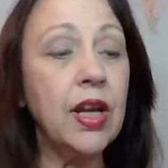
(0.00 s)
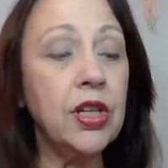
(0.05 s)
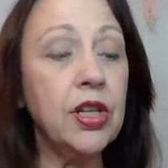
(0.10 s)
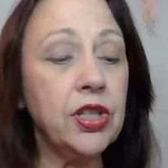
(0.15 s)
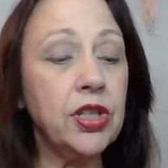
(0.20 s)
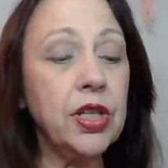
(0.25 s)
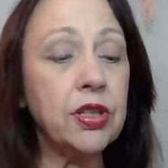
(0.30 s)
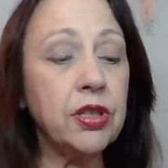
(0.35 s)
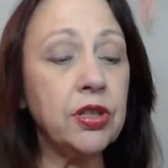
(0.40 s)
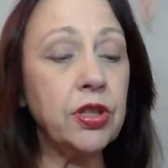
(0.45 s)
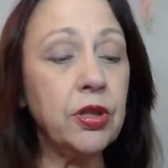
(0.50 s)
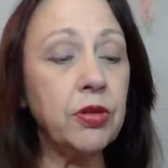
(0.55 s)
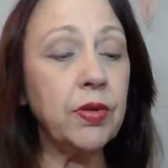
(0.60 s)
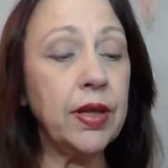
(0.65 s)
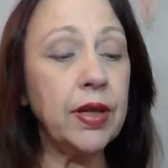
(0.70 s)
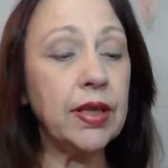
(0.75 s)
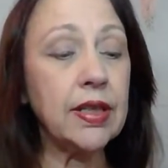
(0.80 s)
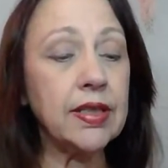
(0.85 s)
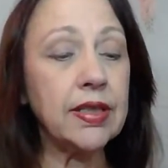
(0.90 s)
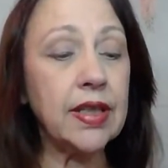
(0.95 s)
she is
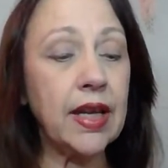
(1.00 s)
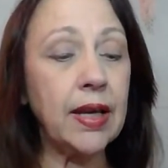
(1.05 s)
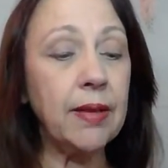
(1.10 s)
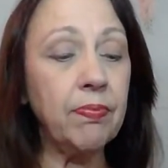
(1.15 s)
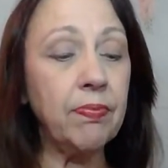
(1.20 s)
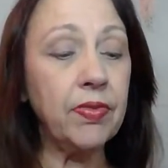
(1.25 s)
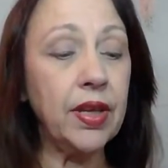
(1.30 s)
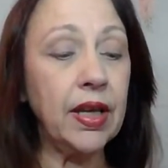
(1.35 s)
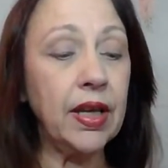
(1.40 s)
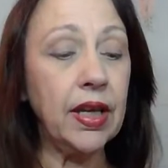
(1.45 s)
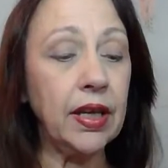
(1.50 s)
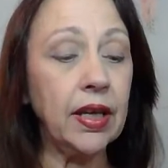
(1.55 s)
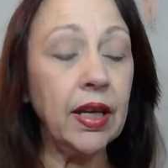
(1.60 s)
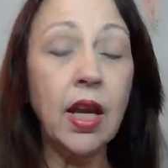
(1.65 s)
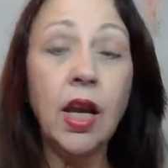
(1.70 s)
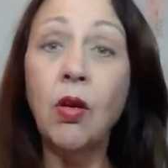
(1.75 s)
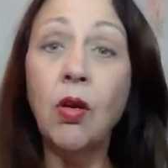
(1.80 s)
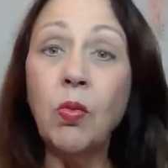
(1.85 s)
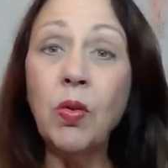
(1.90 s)
doing the same thing.